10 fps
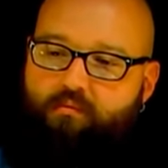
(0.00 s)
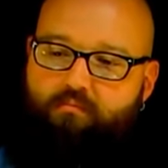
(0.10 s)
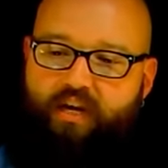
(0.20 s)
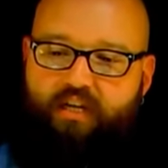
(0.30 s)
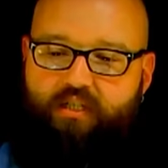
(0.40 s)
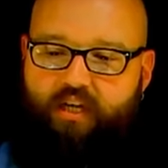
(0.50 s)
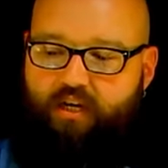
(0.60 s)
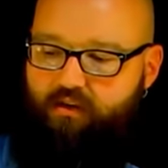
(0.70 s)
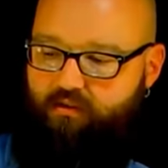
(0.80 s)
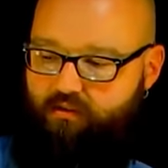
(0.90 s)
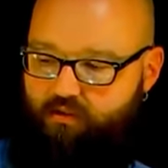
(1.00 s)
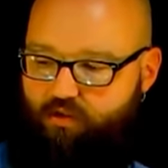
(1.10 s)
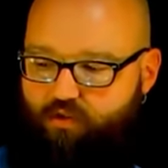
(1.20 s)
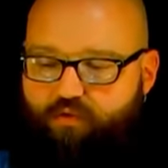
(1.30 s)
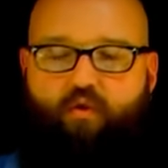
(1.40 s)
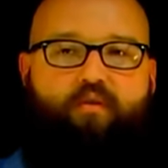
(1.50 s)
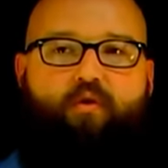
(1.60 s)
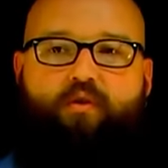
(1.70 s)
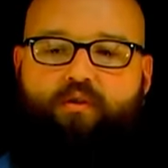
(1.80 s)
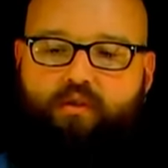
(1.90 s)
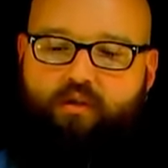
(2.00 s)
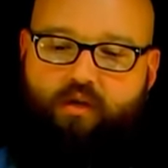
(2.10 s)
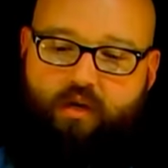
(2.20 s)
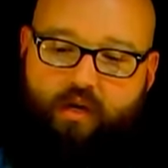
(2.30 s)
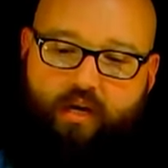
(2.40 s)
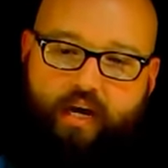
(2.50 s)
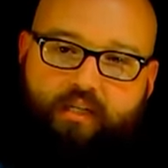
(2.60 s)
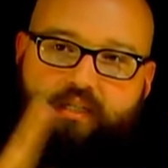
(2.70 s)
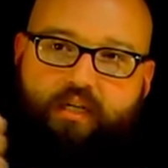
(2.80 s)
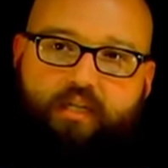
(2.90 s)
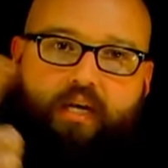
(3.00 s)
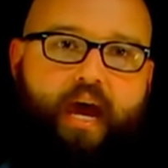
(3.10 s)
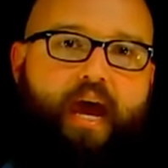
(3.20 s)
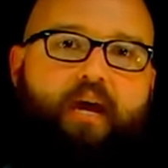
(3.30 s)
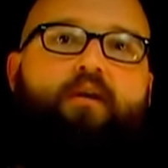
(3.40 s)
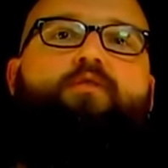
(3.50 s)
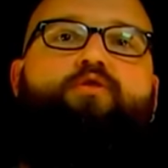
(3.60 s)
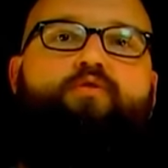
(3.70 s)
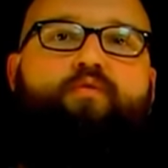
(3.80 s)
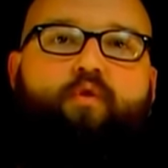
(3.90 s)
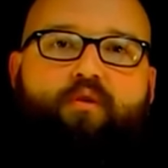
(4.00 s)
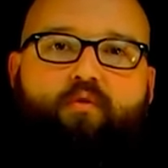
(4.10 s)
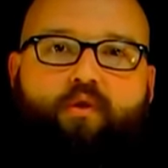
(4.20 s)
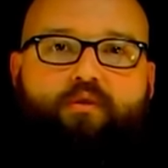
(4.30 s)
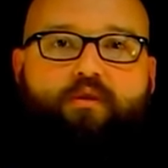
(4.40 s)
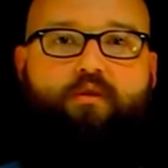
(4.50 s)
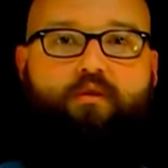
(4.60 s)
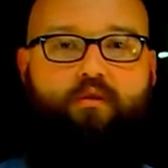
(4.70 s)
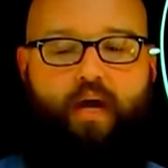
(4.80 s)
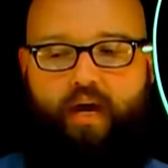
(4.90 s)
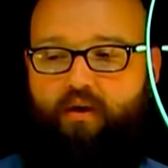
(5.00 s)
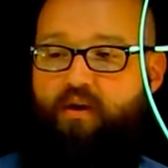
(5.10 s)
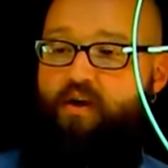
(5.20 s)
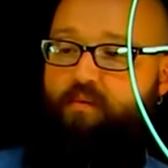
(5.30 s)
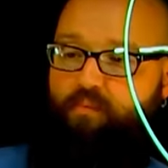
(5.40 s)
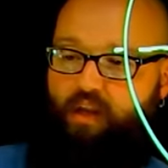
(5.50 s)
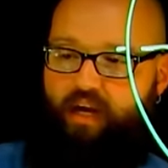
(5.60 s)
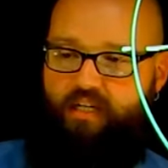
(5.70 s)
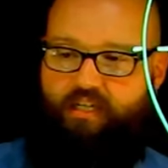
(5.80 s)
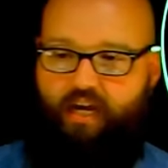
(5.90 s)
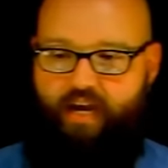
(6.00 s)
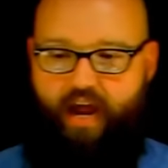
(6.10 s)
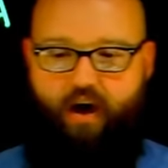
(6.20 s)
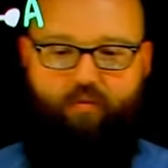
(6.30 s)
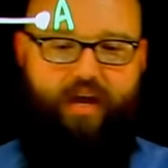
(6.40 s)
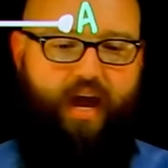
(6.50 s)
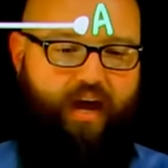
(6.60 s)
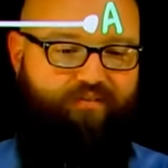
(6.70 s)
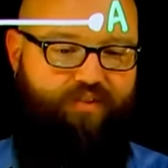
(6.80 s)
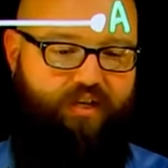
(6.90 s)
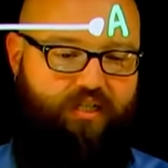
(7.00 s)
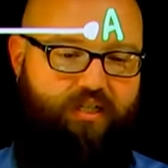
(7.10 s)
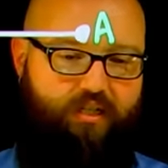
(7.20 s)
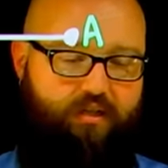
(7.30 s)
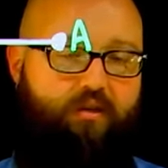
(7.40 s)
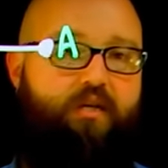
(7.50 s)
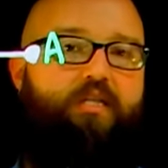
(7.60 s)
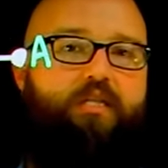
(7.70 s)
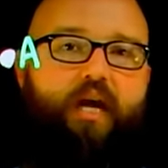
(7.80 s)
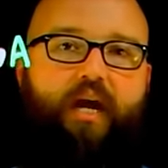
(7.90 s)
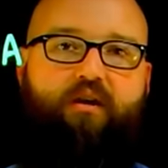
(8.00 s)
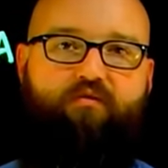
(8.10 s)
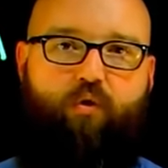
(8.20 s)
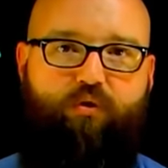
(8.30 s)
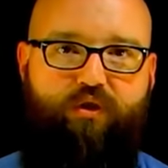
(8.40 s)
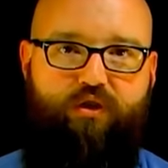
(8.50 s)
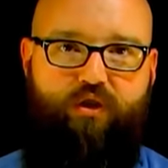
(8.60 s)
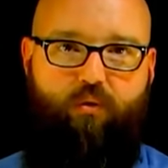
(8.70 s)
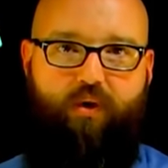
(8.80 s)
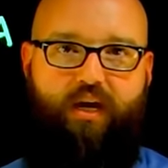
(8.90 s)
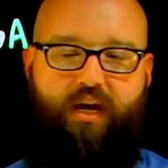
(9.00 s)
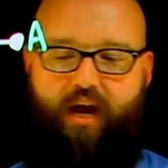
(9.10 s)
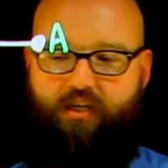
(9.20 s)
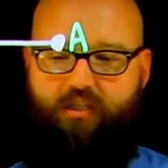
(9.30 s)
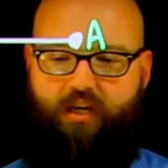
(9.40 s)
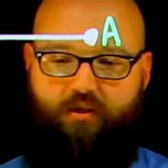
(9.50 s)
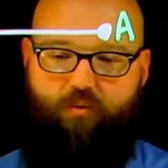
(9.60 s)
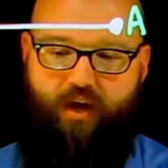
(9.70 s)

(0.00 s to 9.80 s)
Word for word: B to C, 240 volts. And C to A, 240 volts, Okay, But like I said, now we have this second voltage that we can access.